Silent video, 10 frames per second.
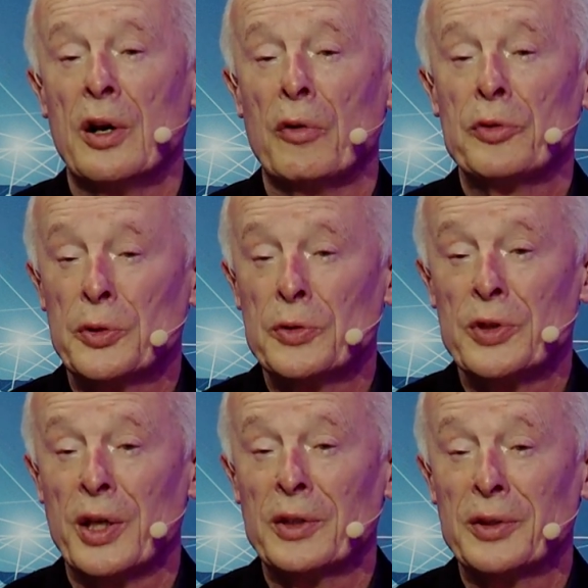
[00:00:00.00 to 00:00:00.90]
of
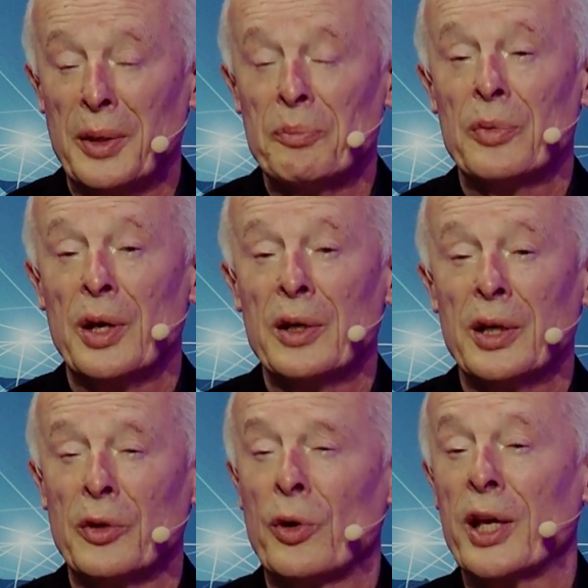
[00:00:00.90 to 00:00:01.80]
using
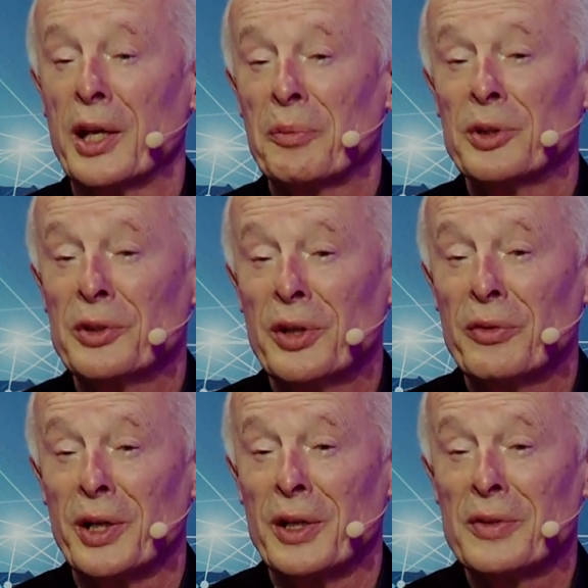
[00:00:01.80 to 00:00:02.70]
timber and organic
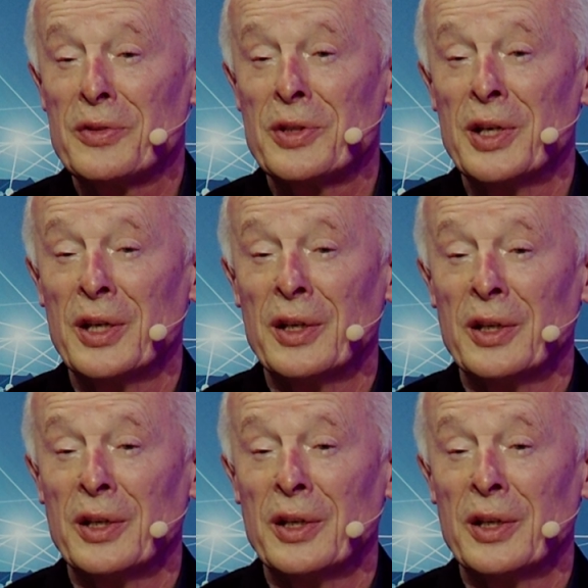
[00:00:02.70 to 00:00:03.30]
materials.